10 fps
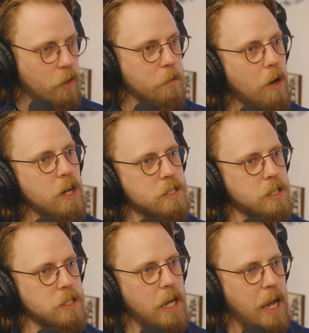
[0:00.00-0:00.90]

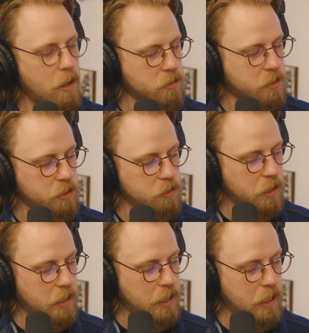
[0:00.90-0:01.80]
Boston how to,
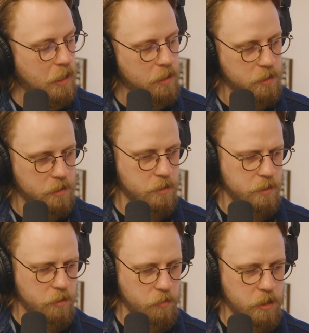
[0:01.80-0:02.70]
I
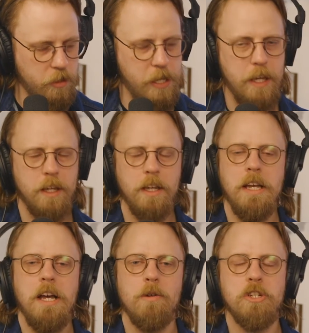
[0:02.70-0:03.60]

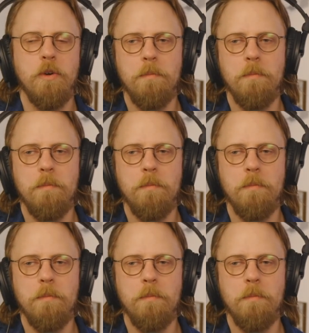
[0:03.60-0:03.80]
was showing